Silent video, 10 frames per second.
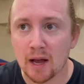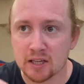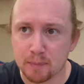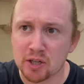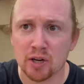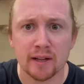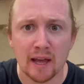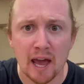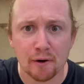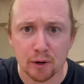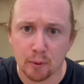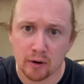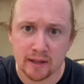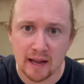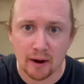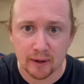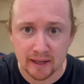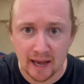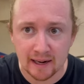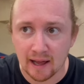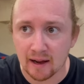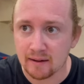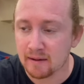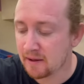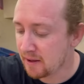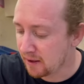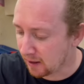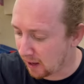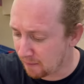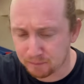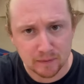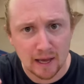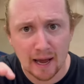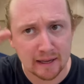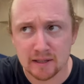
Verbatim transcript: Especially in the area we're in now, in Geylang. Um, yeah,